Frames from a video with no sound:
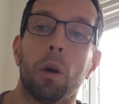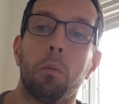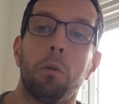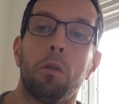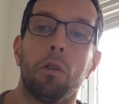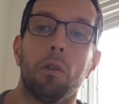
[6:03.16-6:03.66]

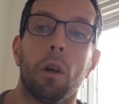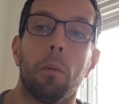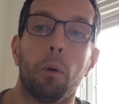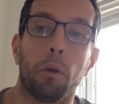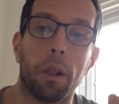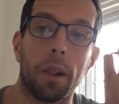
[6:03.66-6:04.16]
images that are
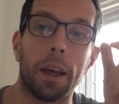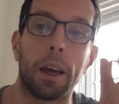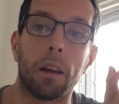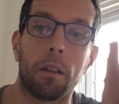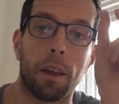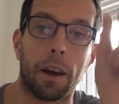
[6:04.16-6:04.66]
both
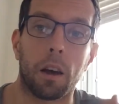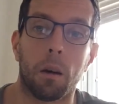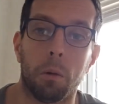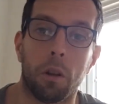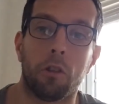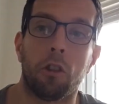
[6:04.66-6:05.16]
linked, the anchor
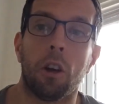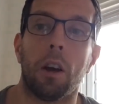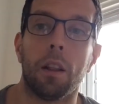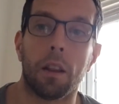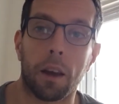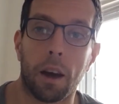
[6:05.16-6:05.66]
with a
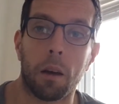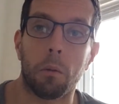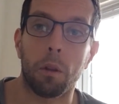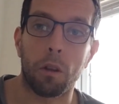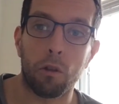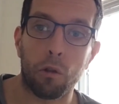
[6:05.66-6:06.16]
chain, the kite
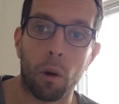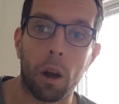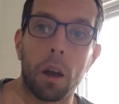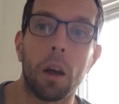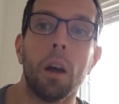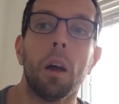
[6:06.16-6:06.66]
with a string,